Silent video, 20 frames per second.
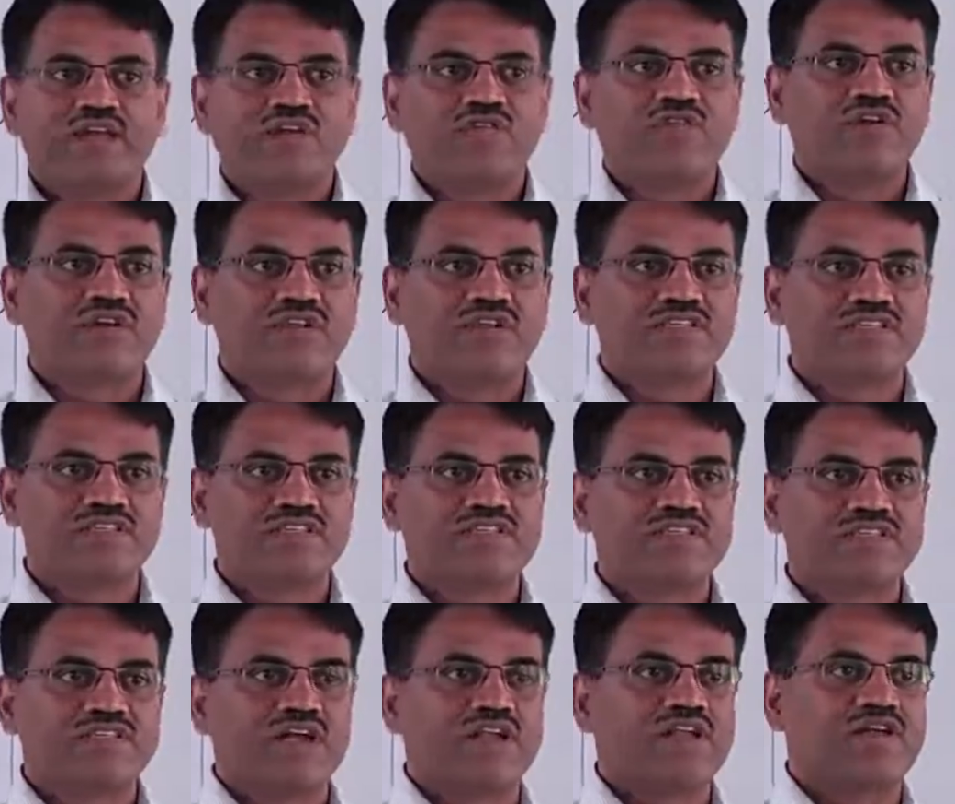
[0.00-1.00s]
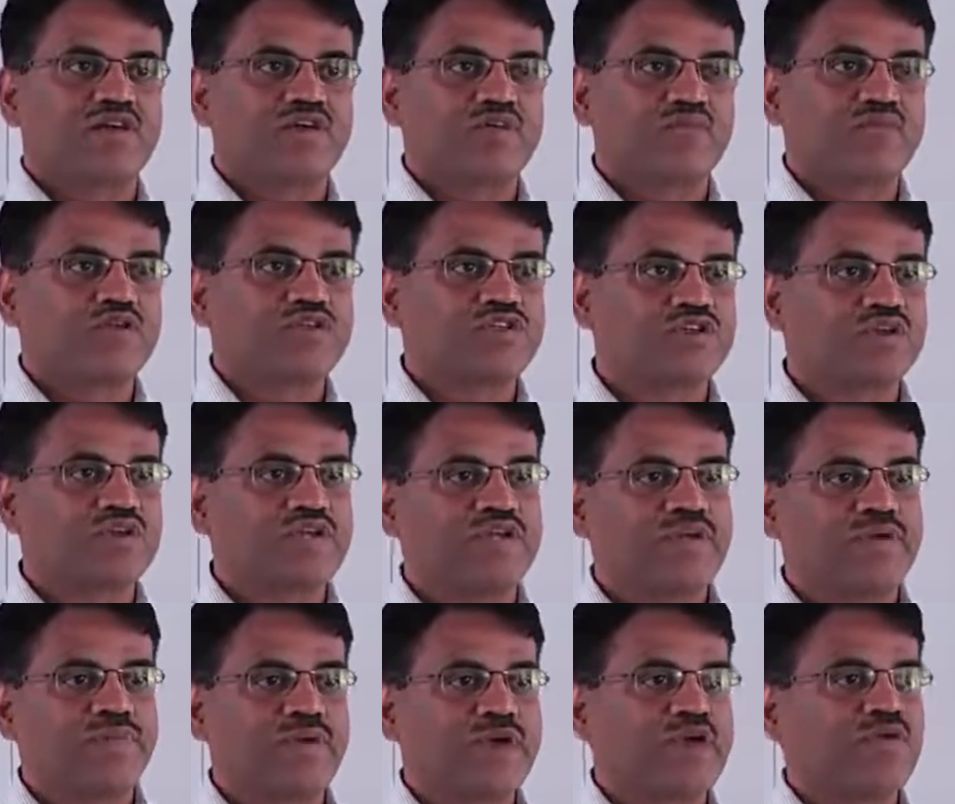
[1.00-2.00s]
of vertices that are
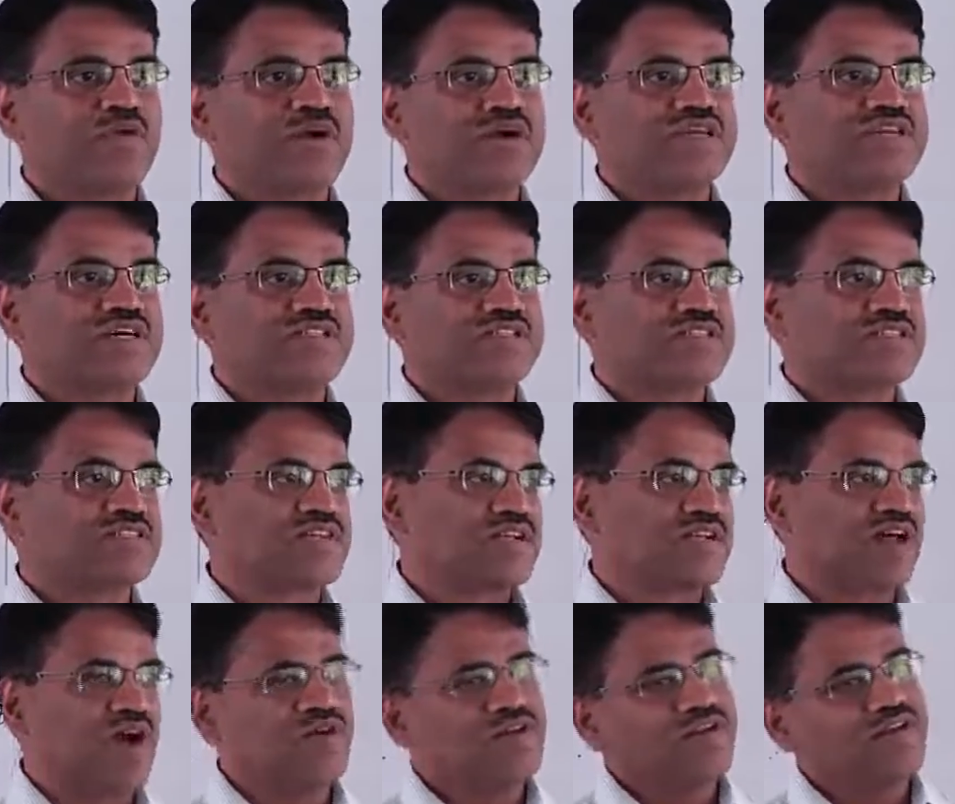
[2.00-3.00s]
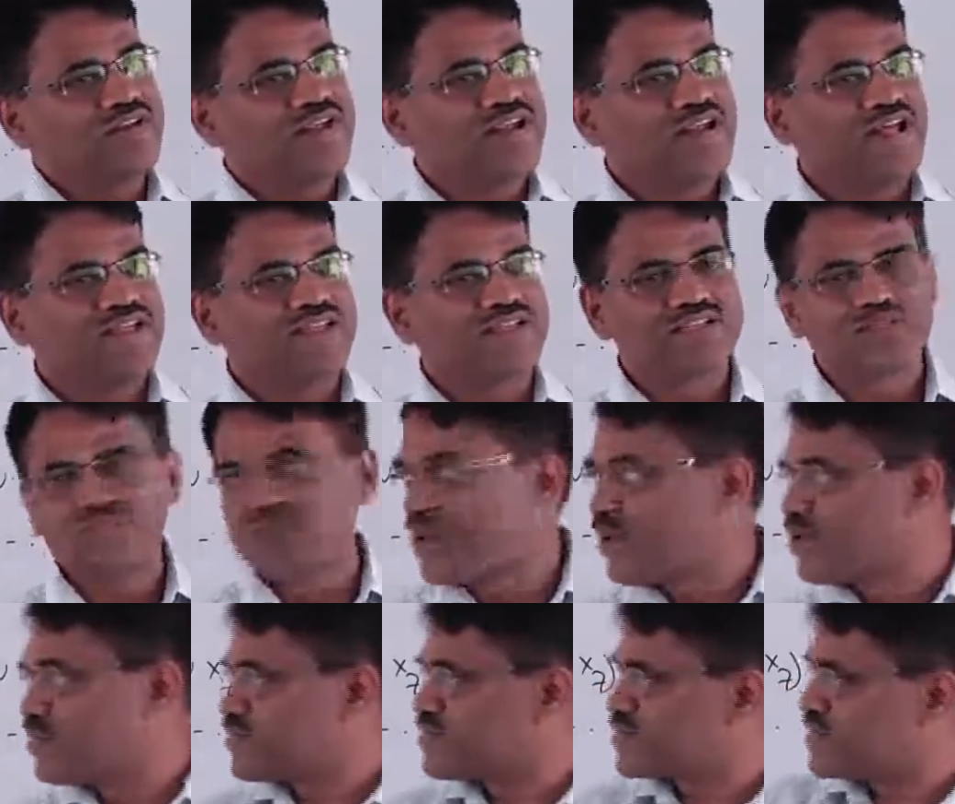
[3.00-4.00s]
mutually pairwise adjacent. How do you relate these
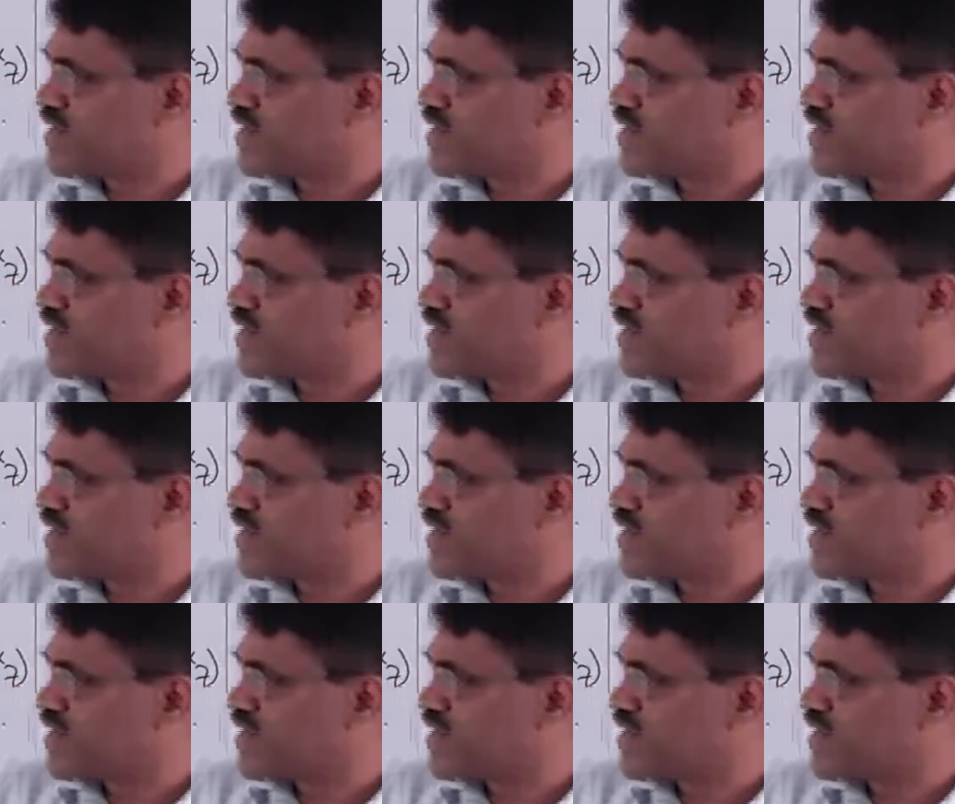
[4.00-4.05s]
problems?